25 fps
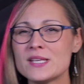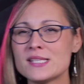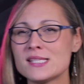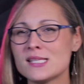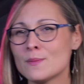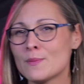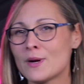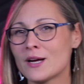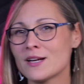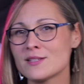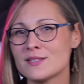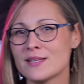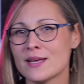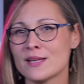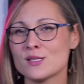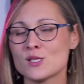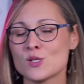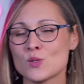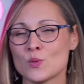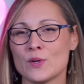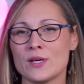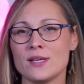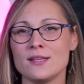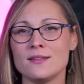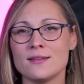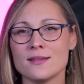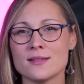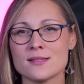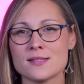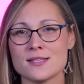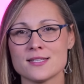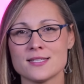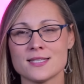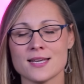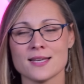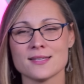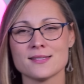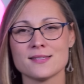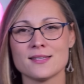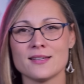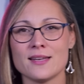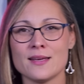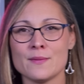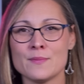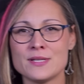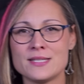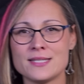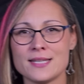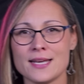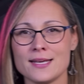PCMark10 Suite is a test
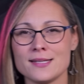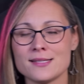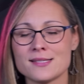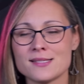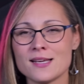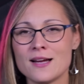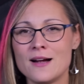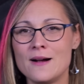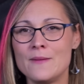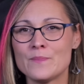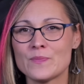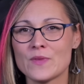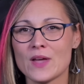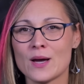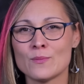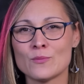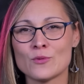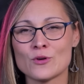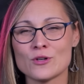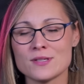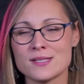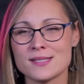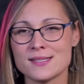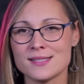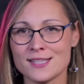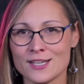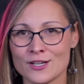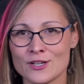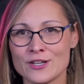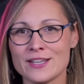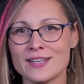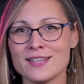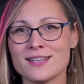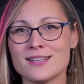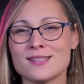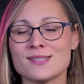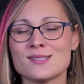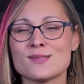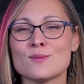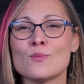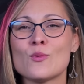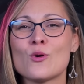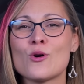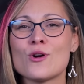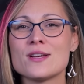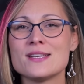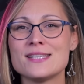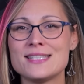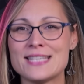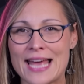that imitates a more serious,
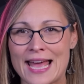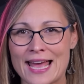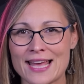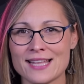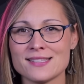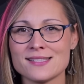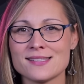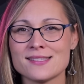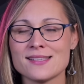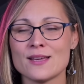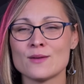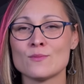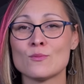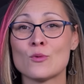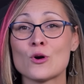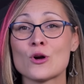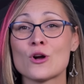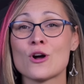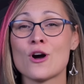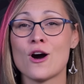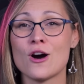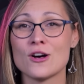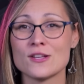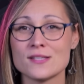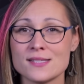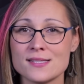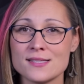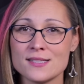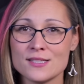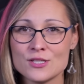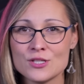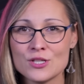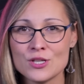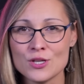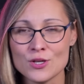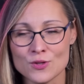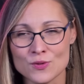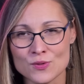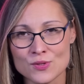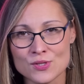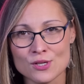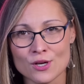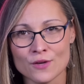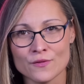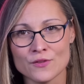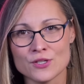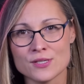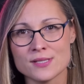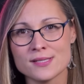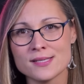more intense, and more constant use
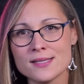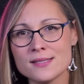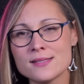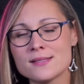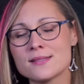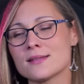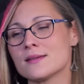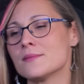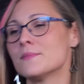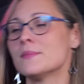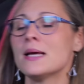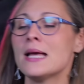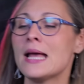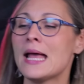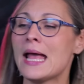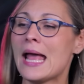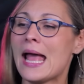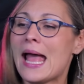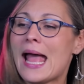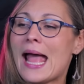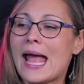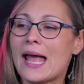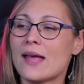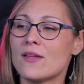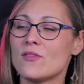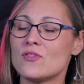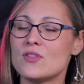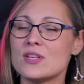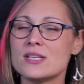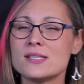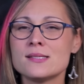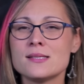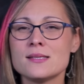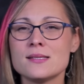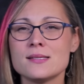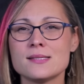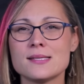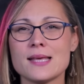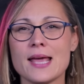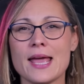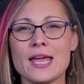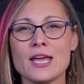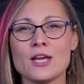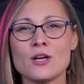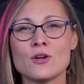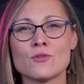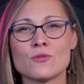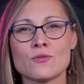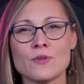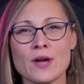of your system. And this is
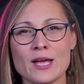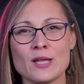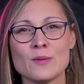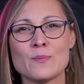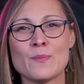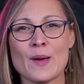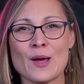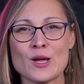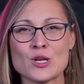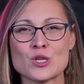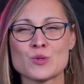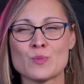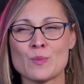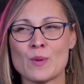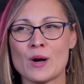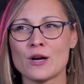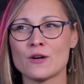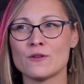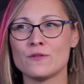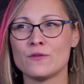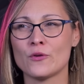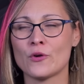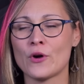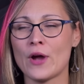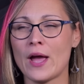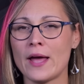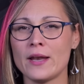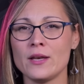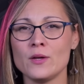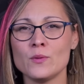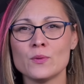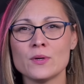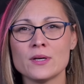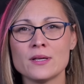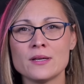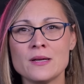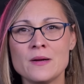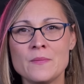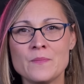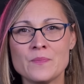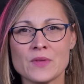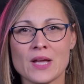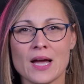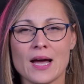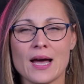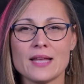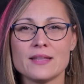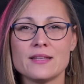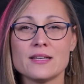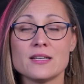a great benchmark for anyone
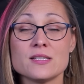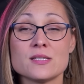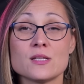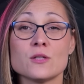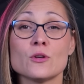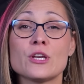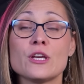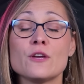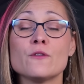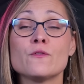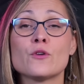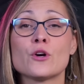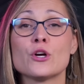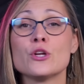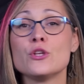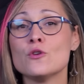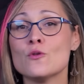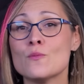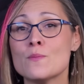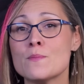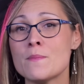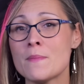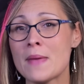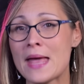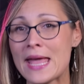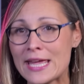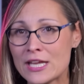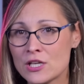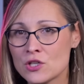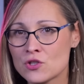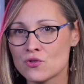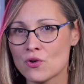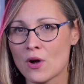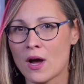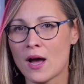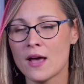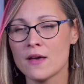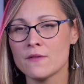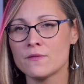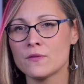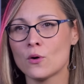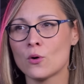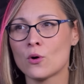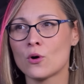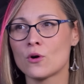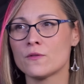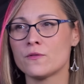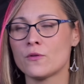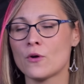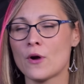that is looking for a new main drive
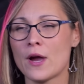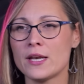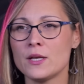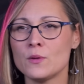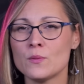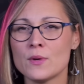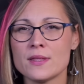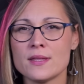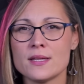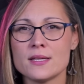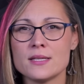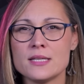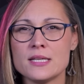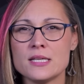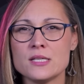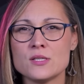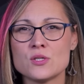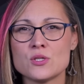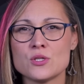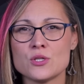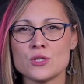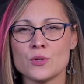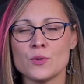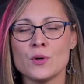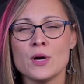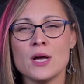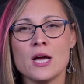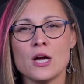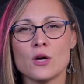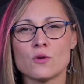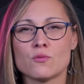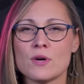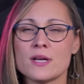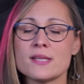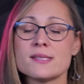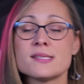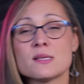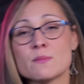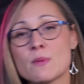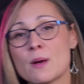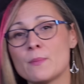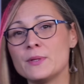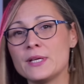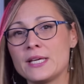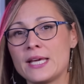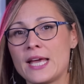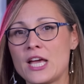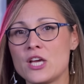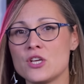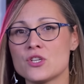or for anyone that needs to run some
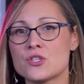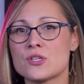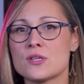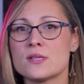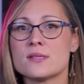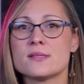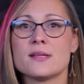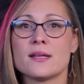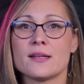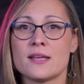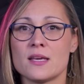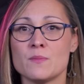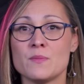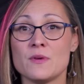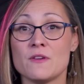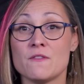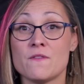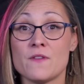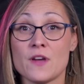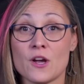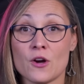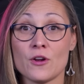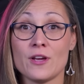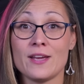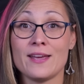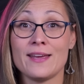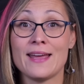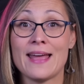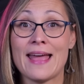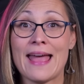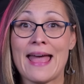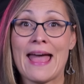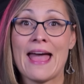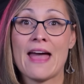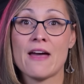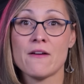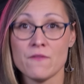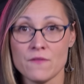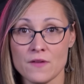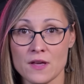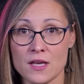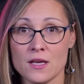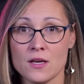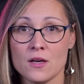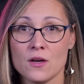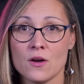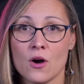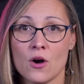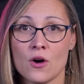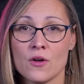applications that can be very
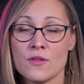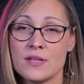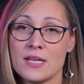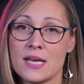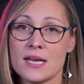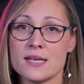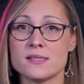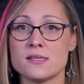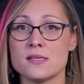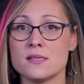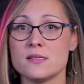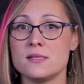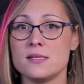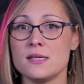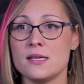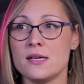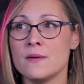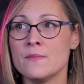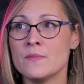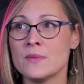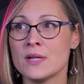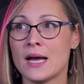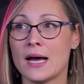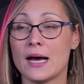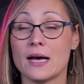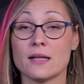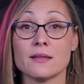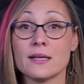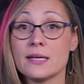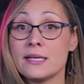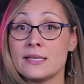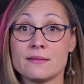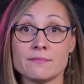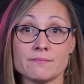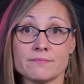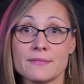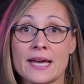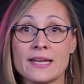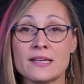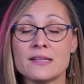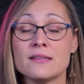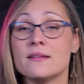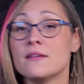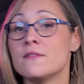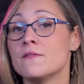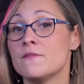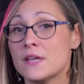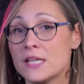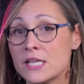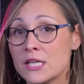heavy on the SSD, like
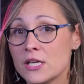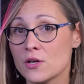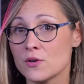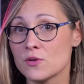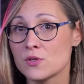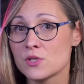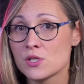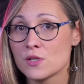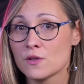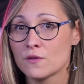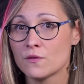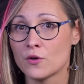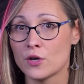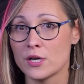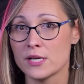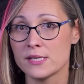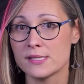editing videos, for